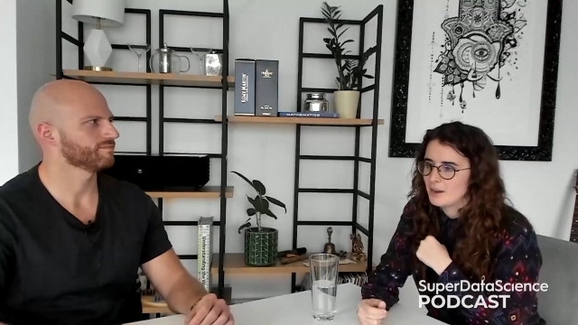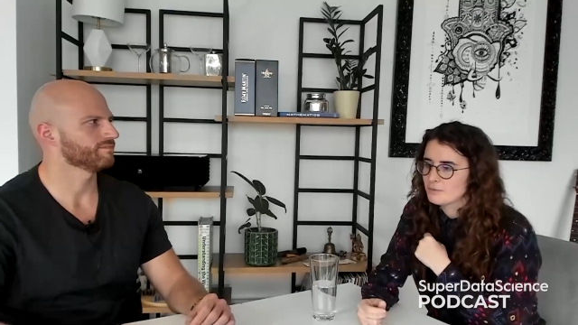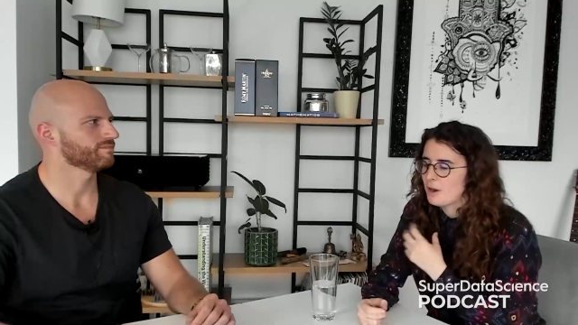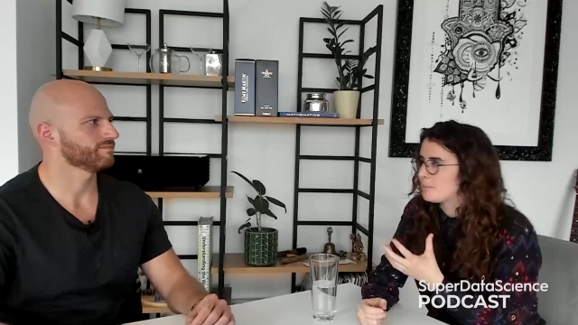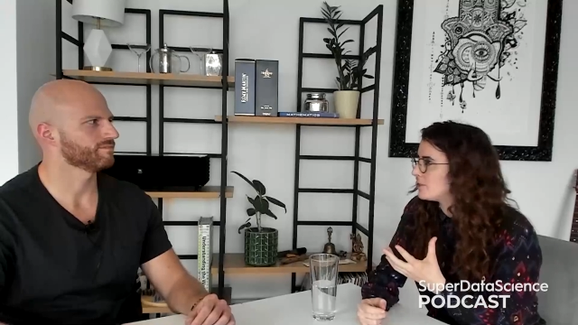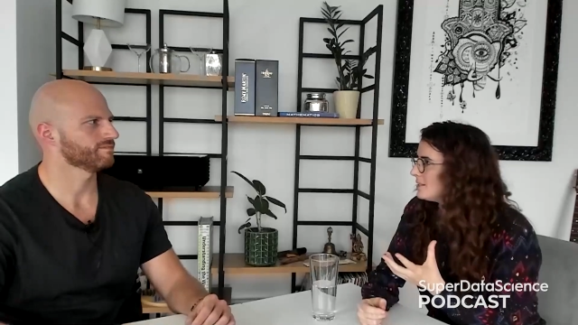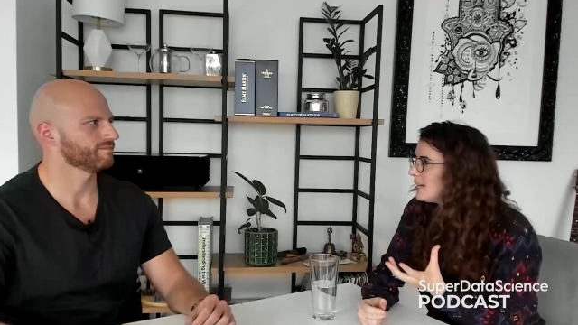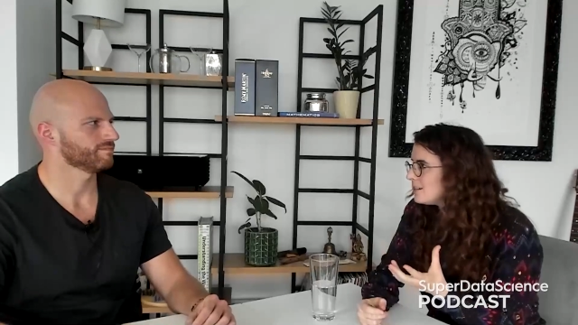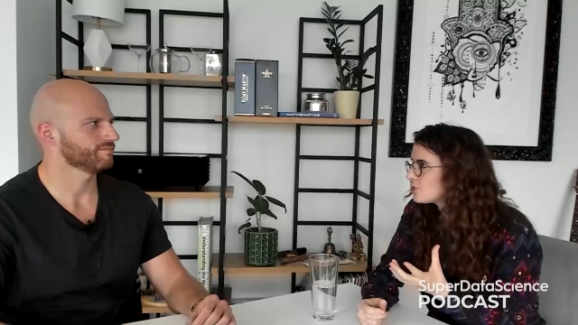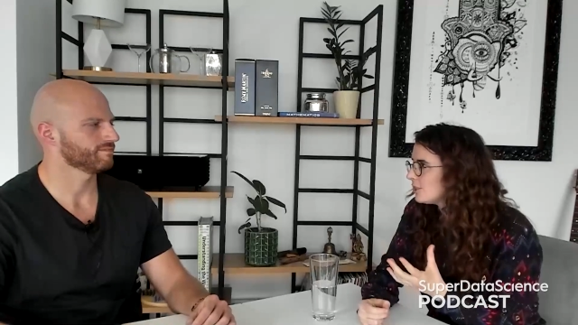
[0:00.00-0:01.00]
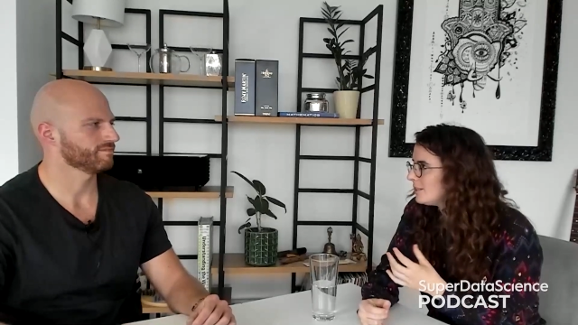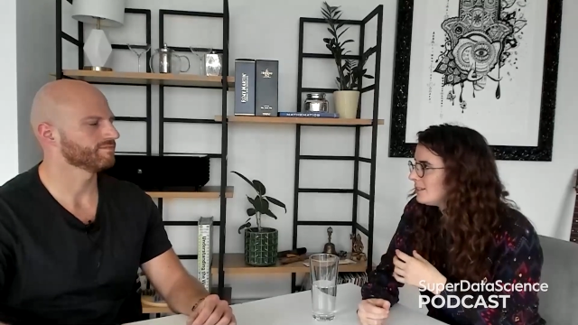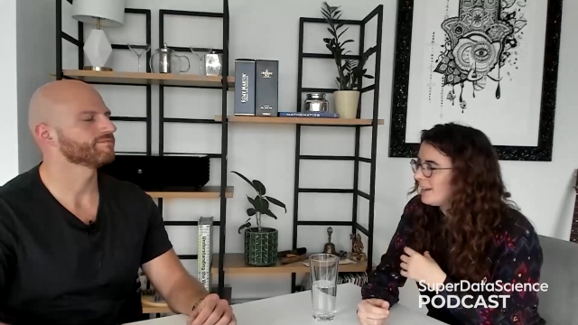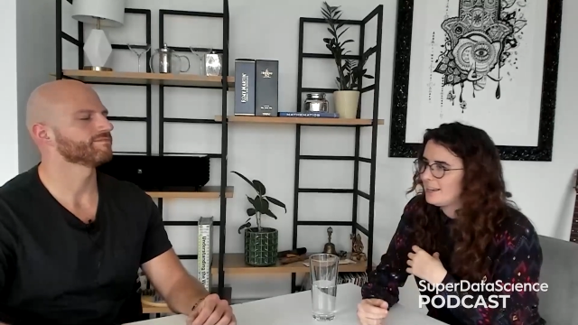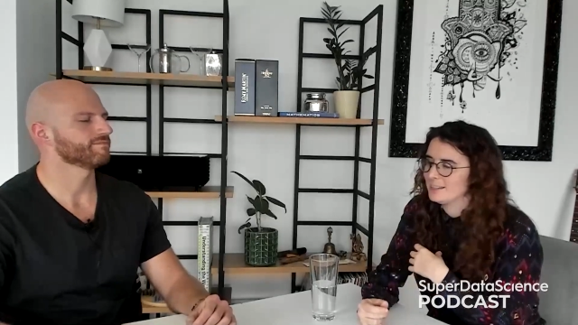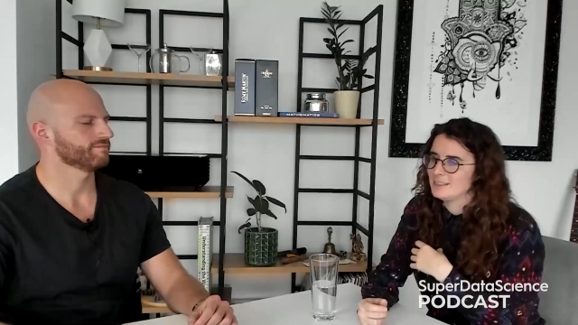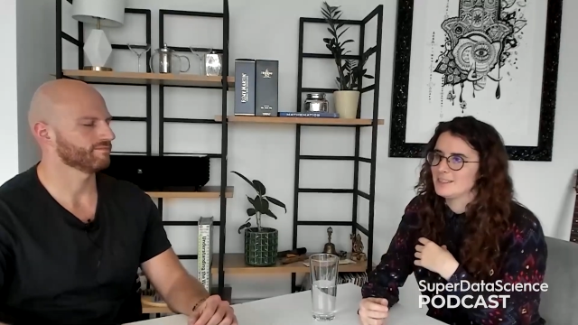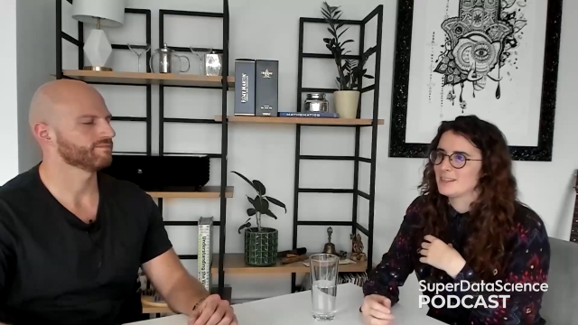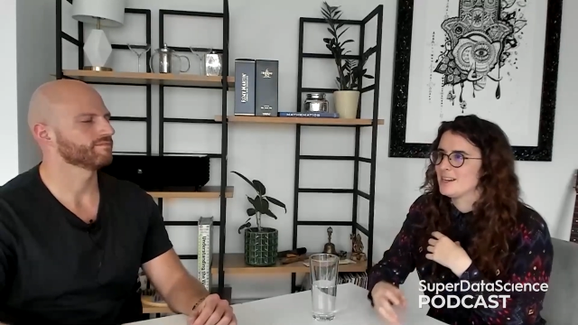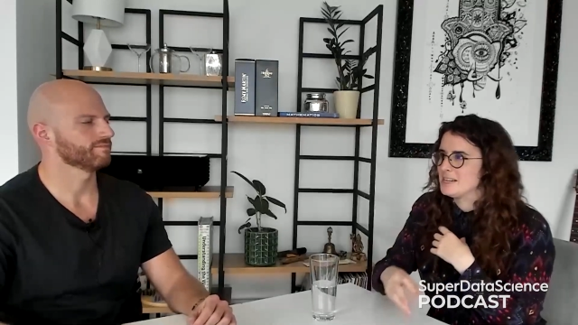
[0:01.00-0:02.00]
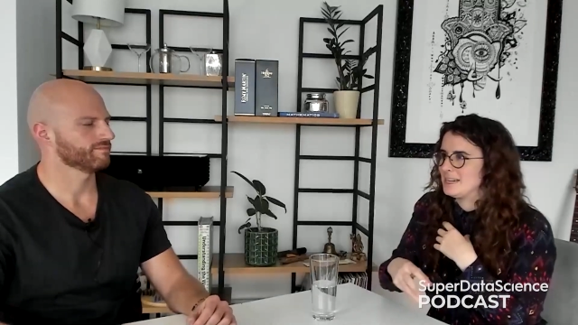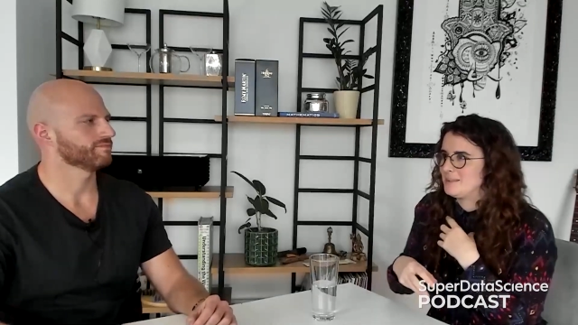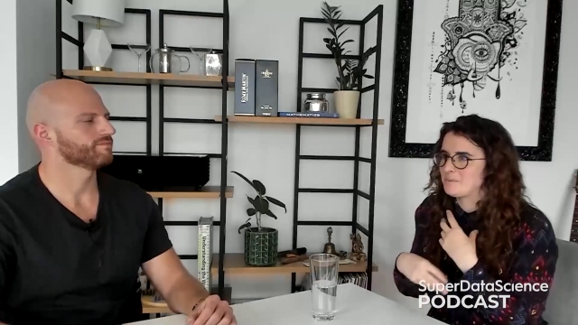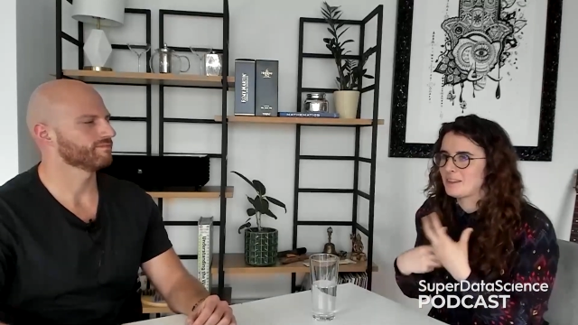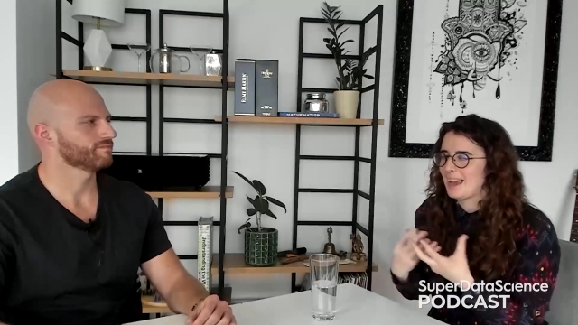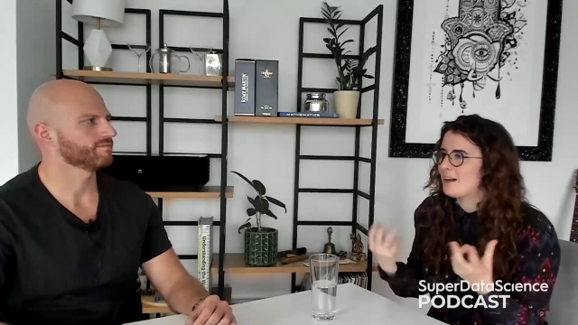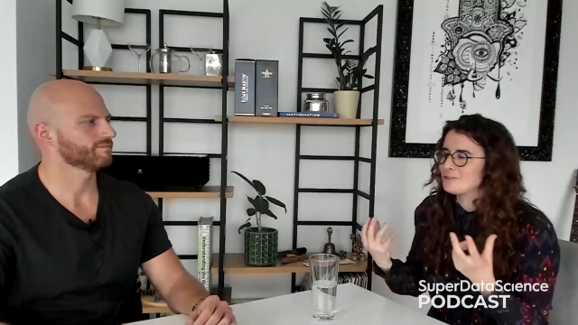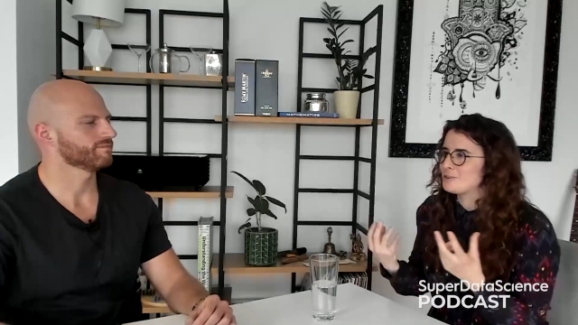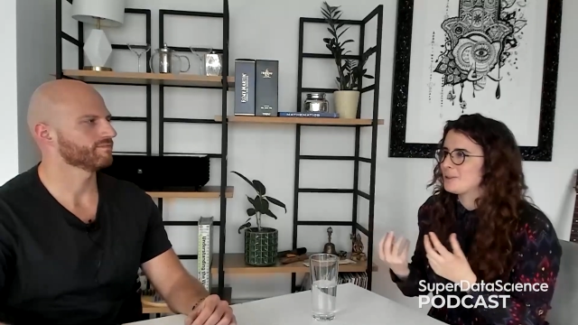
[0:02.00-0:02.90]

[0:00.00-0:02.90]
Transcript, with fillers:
Speaker 1: representation and how to